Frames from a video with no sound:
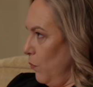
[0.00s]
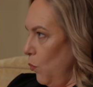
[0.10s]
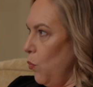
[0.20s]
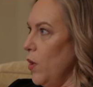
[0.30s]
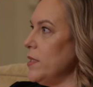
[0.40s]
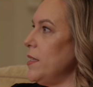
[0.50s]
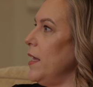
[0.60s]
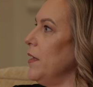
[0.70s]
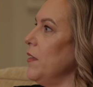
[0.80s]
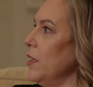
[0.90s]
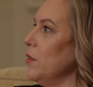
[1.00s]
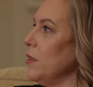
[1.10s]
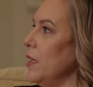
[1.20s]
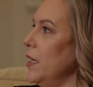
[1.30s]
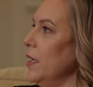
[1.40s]
what does that headline
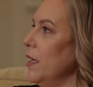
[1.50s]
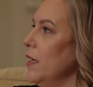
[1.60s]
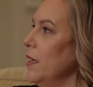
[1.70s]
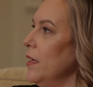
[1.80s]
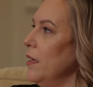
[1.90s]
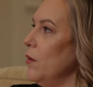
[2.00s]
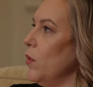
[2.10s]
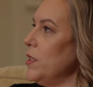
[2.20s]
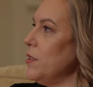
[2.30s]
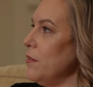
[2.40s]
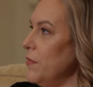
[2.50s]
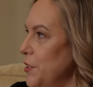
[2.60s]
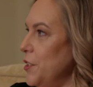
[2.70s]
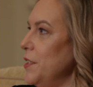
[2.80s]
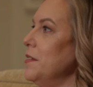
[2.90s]
look like? What's our
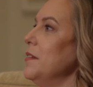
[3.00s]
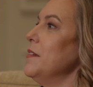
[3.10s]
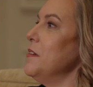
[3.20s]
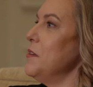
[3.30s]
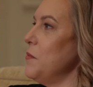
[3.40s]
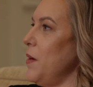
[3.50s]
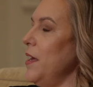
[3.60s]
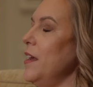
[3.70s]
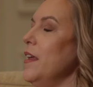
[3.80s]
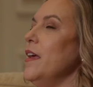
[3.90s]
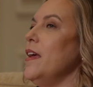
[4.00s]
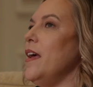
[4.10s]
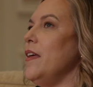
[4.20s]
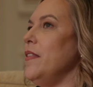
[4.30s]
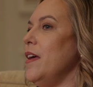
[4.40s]
vision, right?
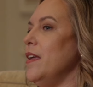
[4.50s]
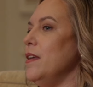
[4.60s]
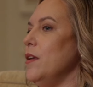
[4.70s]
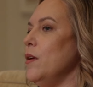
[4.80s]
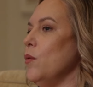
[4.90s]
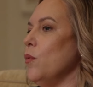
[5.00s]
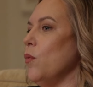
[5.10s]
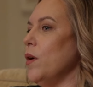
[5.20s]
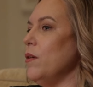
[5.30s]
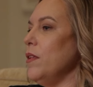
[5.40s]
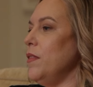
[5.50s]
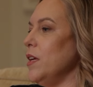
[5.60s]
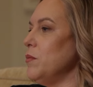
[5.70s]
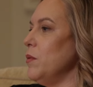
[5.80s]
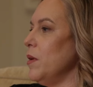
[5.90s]
And then what are the
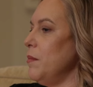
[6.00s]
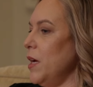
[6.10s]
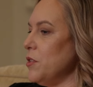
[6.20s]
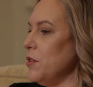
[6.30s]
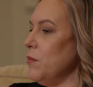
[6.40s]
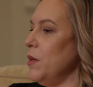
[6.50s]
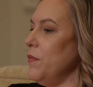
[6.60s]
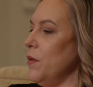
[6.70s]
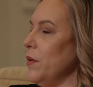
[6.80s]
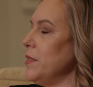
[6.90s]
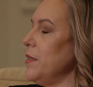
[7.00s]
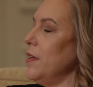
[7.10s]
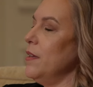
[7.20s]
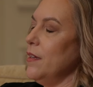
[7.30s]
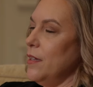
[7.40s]
things we want to measure? And we focused
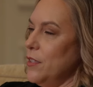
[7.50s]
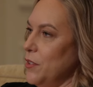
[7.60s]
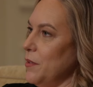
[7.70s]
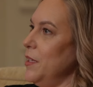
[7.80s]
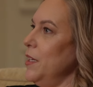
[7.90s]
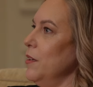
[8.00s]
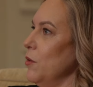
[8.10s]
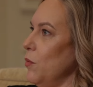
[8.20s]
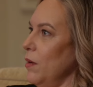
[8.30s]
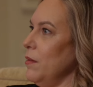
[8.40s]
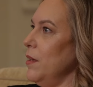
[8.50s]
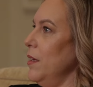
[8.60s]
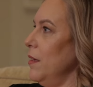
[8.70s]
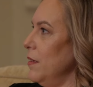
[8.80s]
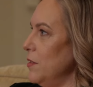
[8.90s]
on agility,
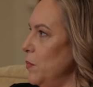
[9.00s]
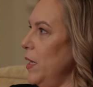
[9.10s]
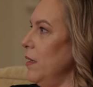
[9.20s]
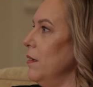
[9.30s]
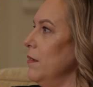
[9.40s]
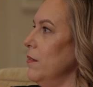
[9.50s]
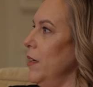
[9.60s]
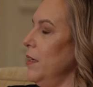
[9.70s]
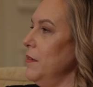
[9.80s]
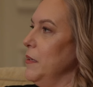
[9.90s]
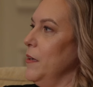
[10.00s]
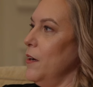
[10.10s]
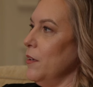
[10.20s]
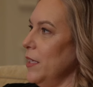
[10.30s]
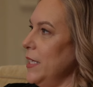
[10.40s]
quality, and speed, right?
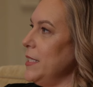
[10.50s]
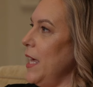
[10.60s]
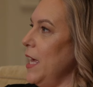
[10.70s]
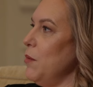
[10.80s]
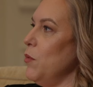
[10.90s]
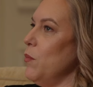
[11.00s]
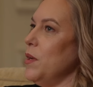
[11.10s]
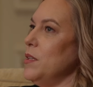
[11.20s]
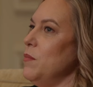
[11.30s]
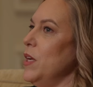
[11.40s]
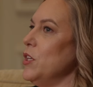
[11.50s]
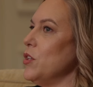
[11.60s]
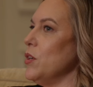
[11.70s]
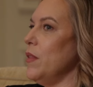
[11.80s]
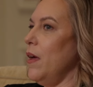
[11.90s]
Our lead time, we wanted to make
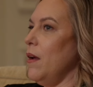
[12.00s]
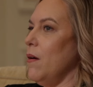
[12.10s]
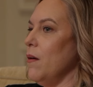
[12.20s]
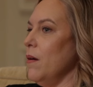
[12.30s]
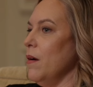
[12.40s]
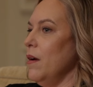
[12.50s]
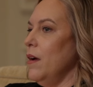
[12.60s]
sure that